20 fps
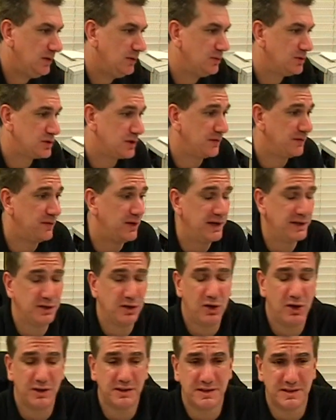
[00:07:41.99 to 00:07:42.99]
which I find
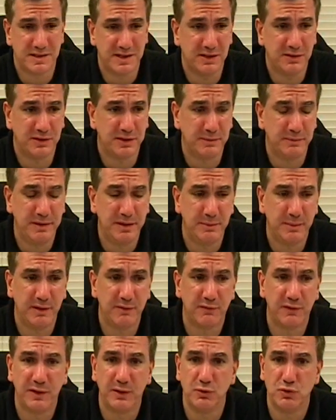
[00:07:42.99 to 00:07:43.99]
odd because I don't think Peter
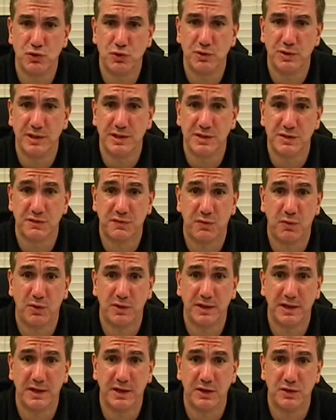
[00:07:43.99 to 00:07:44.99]
Manfredo Jr. has
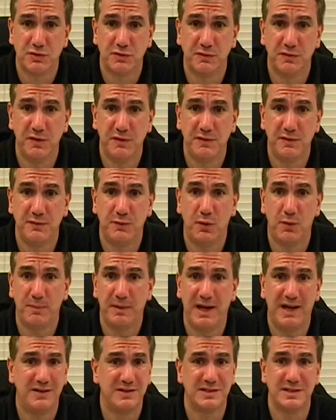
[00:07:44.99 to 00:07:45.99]
fought at 154
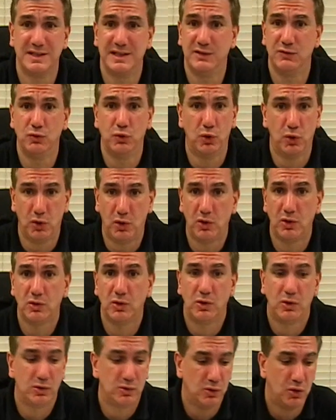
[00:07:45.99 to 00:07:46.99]
pounds in a
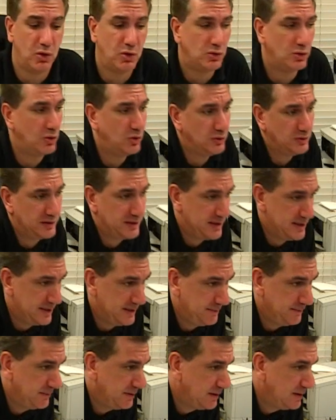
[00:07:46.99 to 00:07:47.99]
long
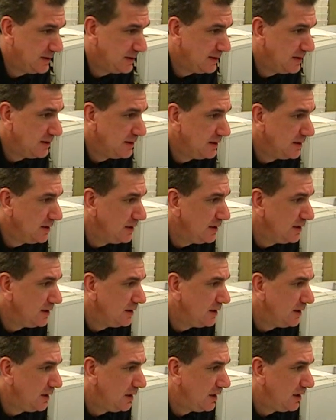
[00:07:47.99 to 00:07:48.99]
time.
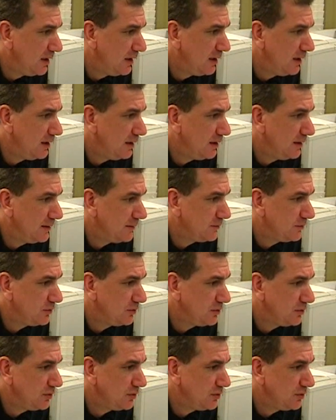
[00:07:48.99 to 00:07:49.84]
November